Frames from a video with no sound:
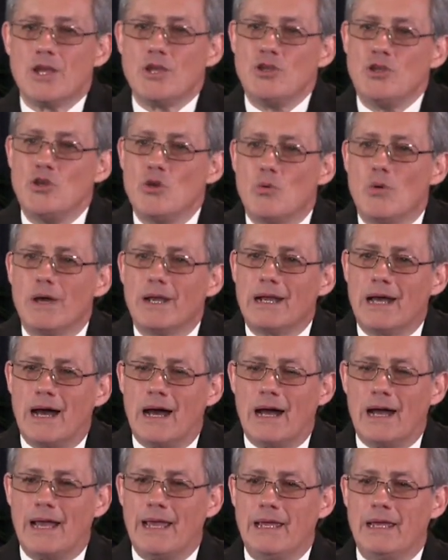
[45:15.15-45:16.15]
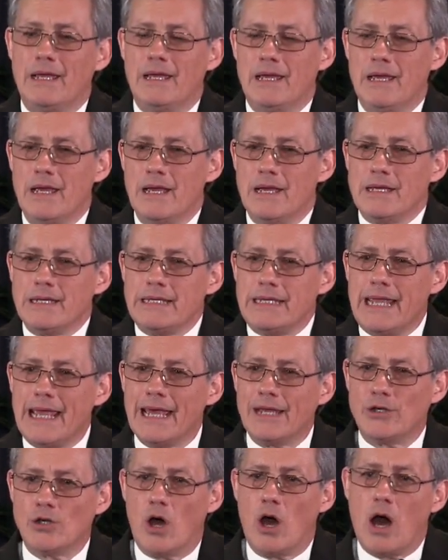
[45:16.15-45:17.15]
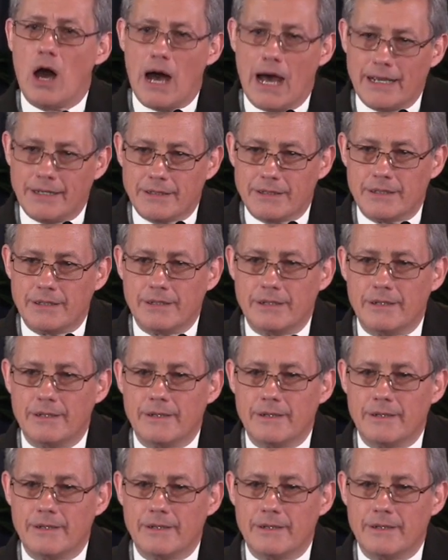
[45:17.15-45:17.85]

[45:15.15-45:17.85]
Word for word: You and I cannot